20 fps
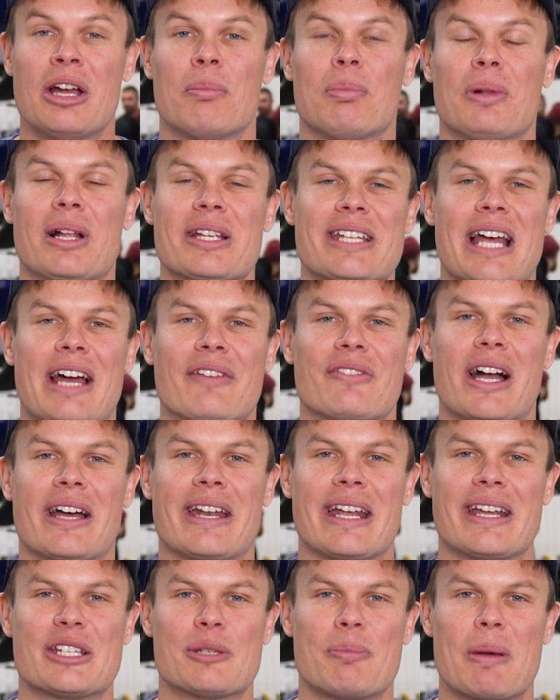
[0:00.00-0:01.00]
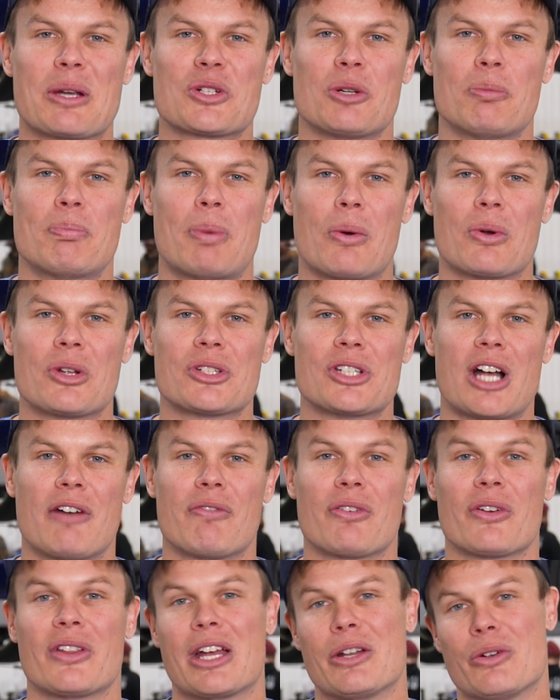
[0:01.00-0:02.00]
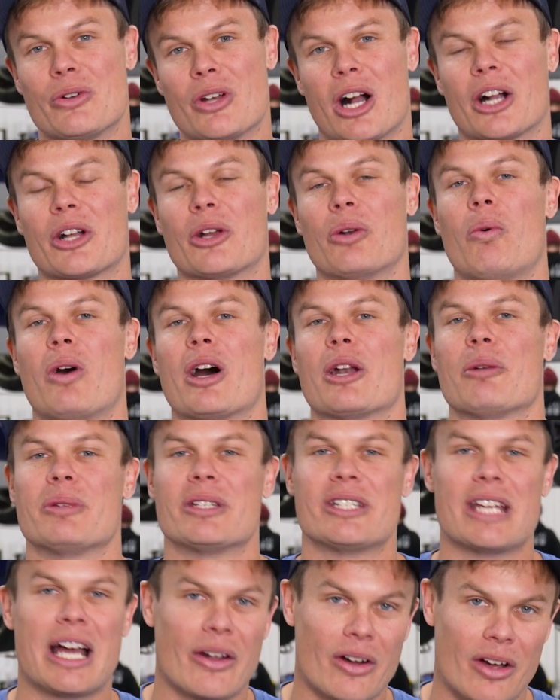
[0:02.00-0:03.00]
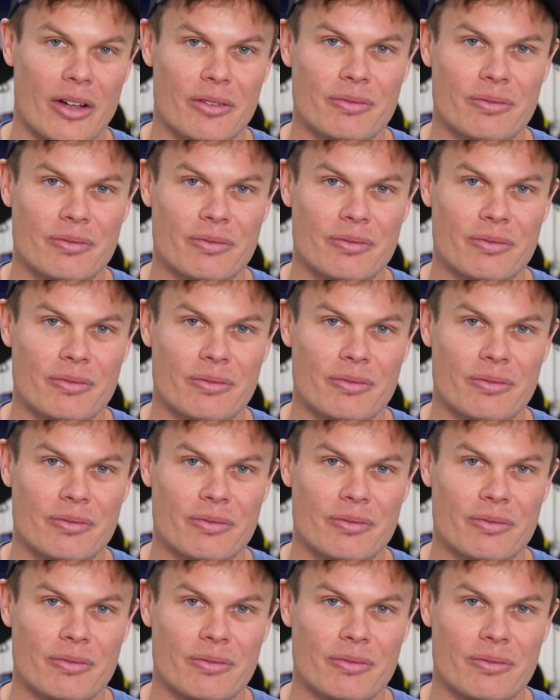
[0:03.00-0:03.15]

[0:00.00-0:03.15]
Plus, I've got a special bonus offer that you're not going to want to miss out on.